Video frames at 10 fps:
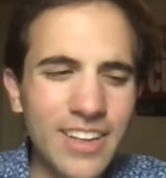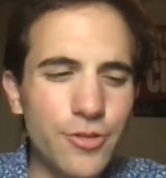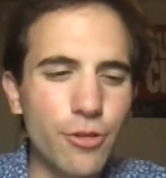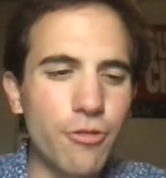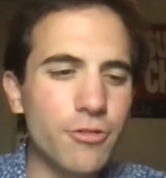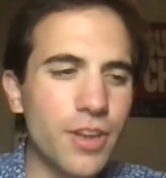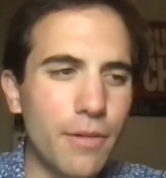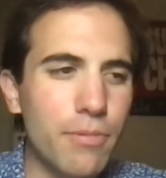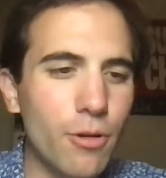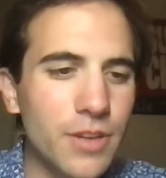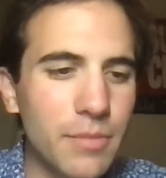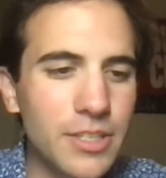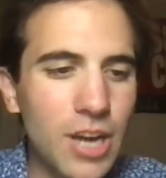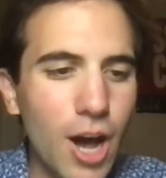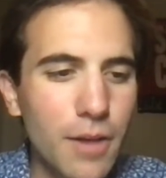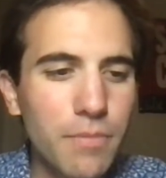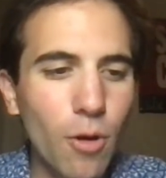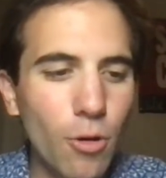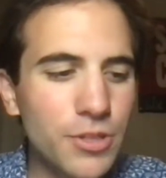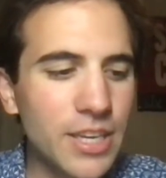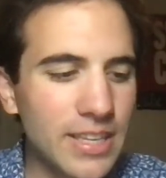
There's a lot of pros. I mean, Todd Bowles,